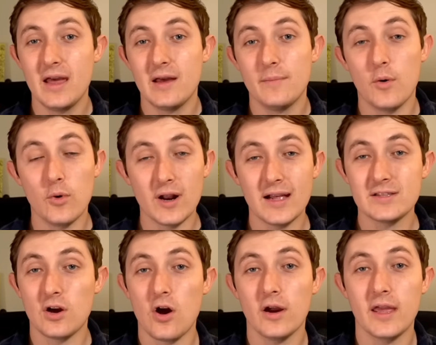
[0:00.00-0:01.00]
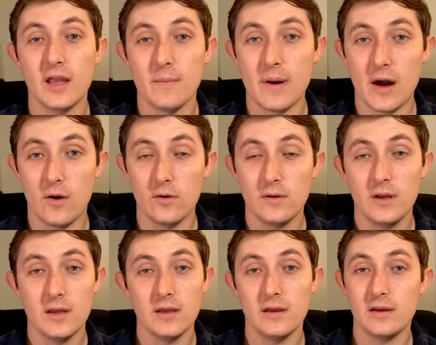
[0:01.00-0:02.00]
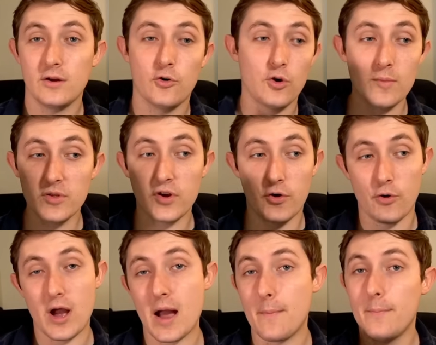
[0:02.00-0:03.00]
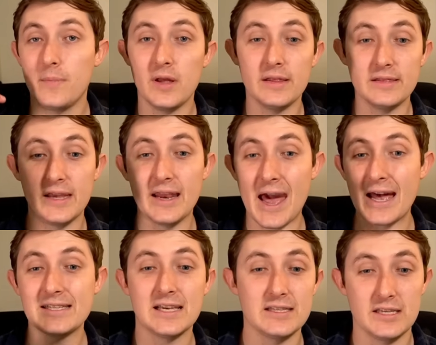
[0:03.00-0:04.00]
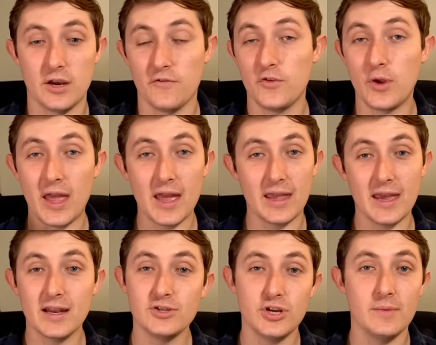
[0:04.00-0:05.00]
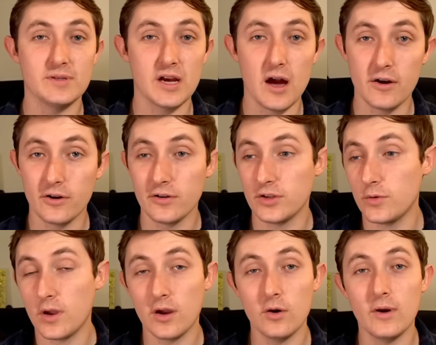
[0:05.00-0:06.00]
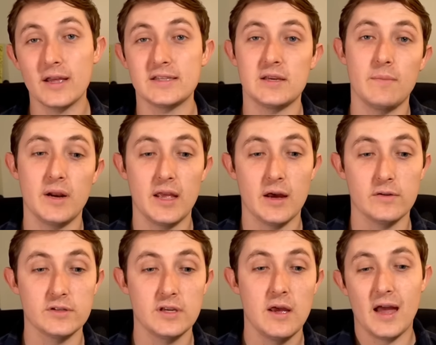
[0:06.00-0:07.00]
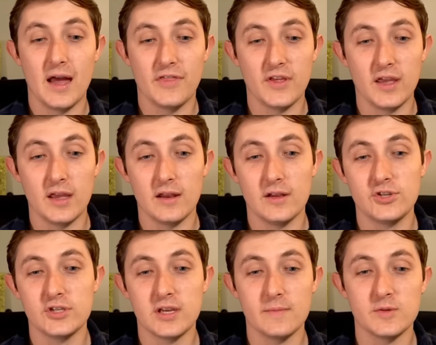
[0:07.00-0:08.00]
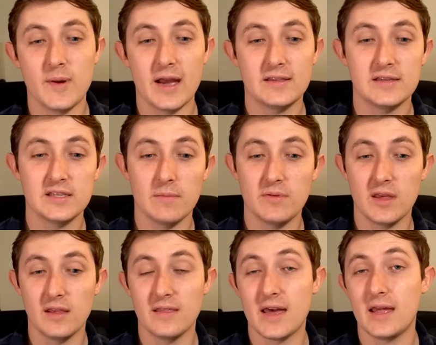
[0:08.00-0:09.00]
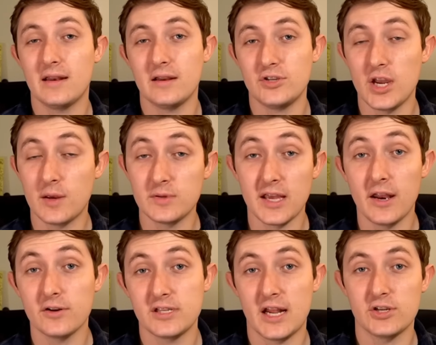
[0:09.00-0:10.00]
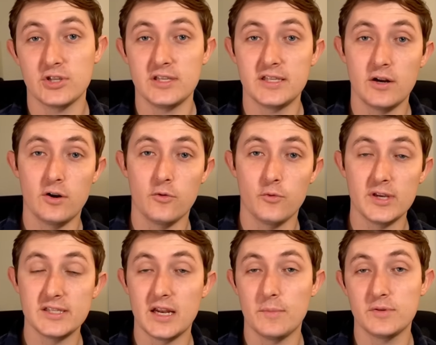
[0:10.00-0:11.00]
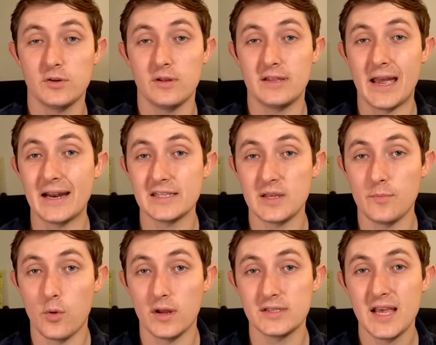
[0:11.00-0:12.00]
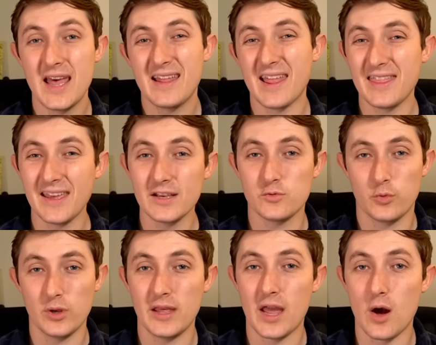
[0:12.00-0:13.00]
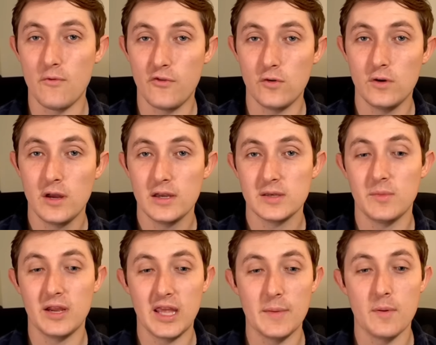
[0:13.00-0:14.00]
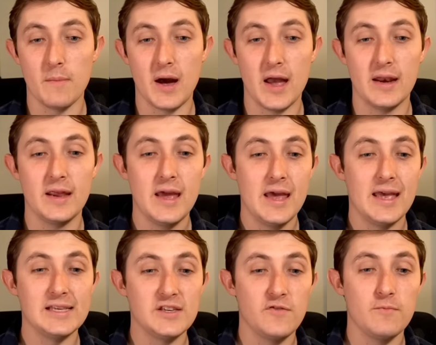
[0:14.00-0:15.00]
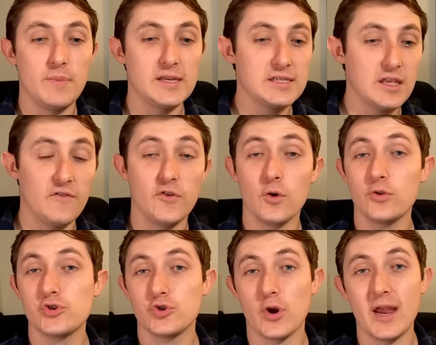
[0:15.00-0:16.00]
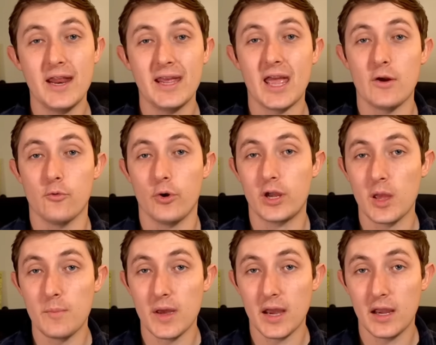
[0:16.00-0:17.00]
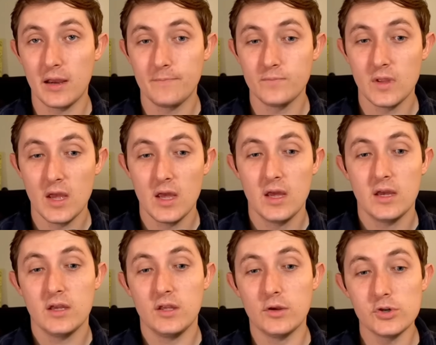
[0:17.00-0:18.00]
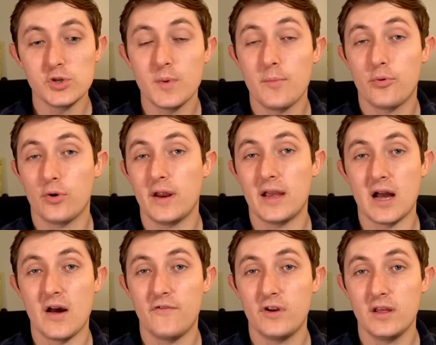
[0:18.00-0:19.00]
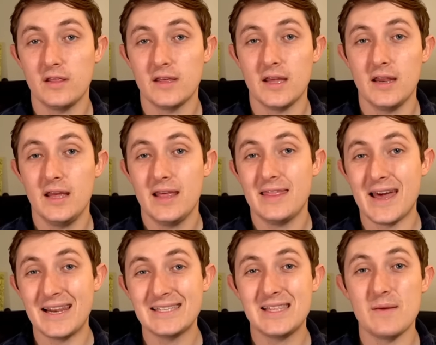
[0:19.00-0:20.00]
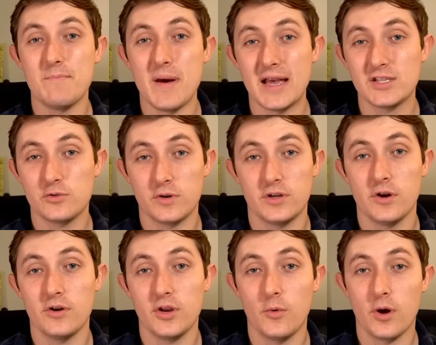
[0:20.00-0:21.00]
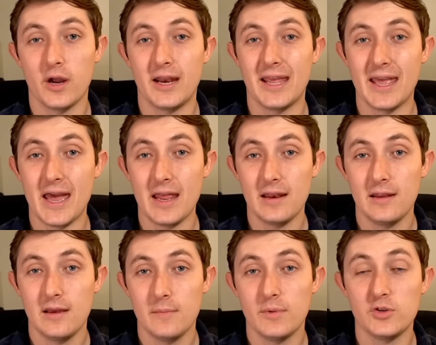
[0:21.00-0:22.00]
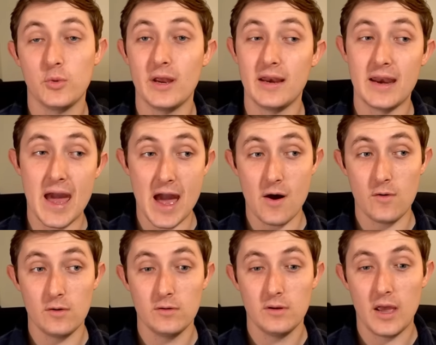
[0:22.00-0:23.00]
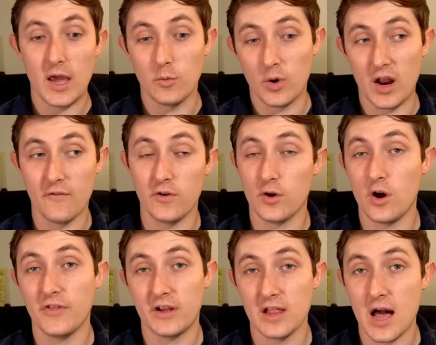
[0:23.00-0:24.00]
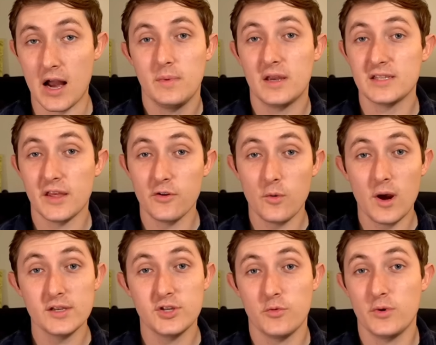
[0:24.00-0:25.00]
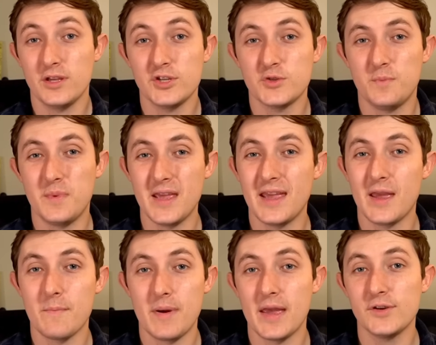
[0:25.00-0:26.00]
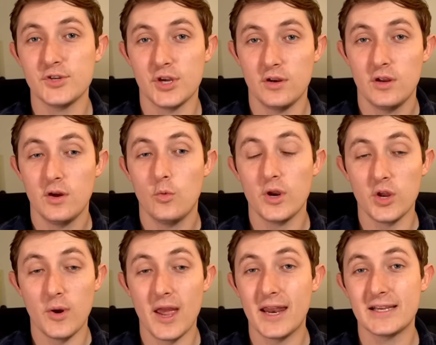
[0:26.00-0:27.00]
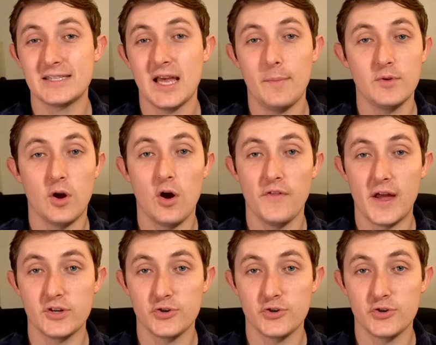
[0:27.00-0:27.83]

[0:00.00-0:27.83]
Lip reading: But we're not talking about cream of the crop elite assets here. If you can't get a James Conner, you can go get somebody else. I think it just comes back to something that Jacob Sanderson actually said on a recent episode of Dynasty Points that I think is really helpful, something to keep in mind, is if you're trading a rookie pick, you should be pretty confident that that is the best return you are going to get between now and whenever you're on the clock, because otherwise you're really just being impatient when you hit accept on that